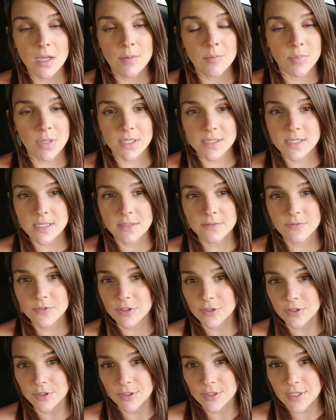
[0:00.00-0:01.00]
But I didn't
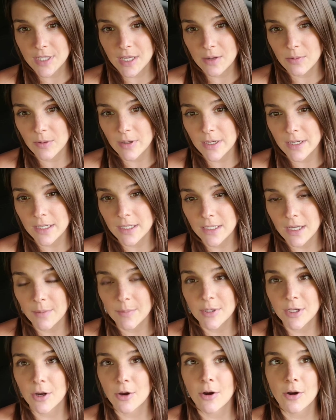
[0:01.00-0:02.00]
feel good that way. I
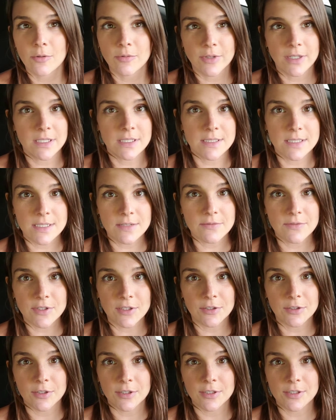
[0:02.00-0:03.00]
mean, I already didn't
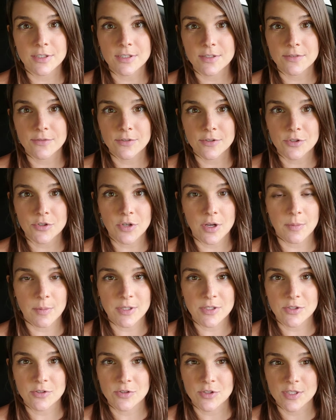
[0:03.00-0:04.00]
feel good because the first
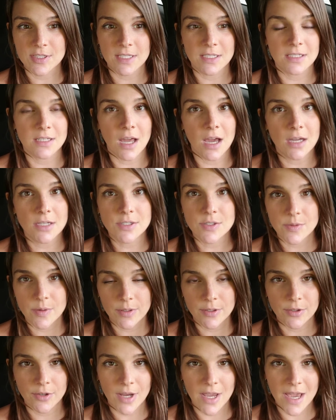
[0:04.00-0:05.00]
trimester just like knocks you
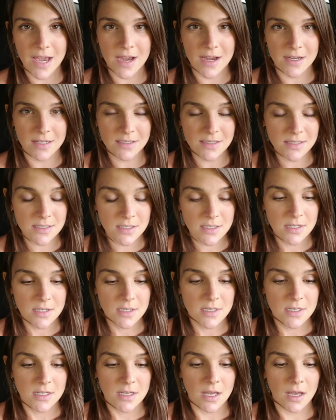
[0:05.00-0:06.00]
on your ass.
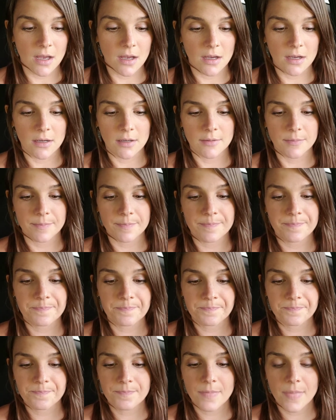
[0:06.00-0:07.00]

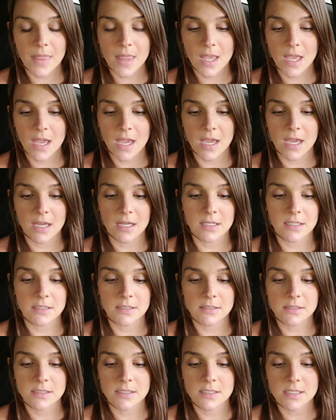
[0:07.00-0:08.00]

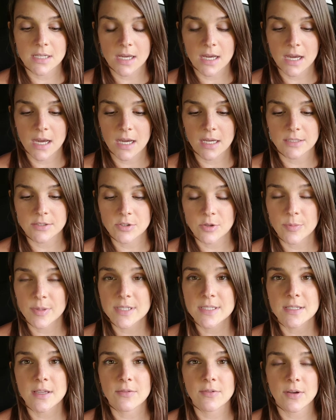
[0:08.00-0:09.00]
And I told
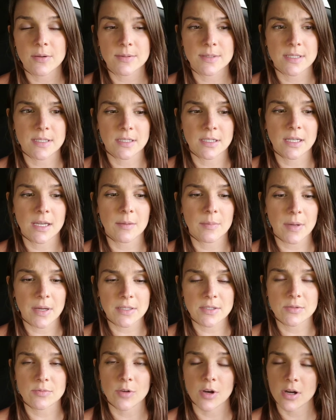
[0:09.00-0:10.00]
myself I was going to get
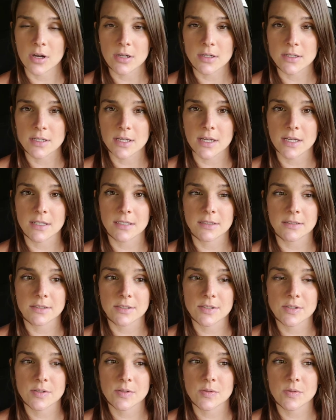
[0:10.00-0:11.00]
back to raw as
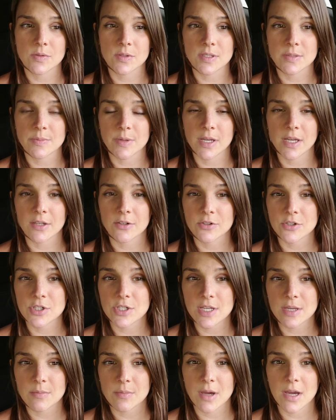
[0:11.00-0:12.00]
soon as my energy
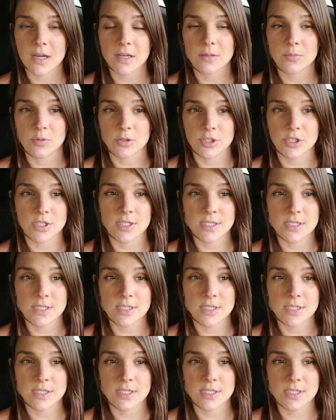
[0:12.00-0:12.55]
came back, which it